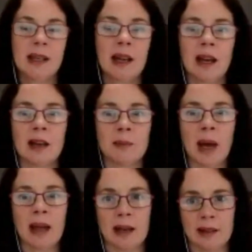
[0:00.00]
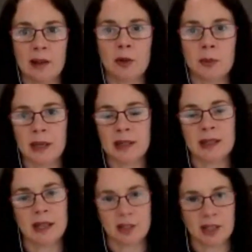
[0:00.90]
And I think open
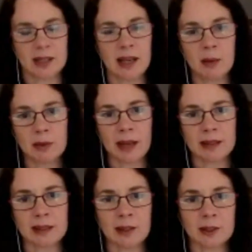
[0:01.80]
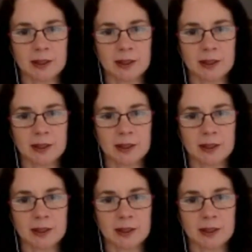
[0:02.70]
education can help with that a lot.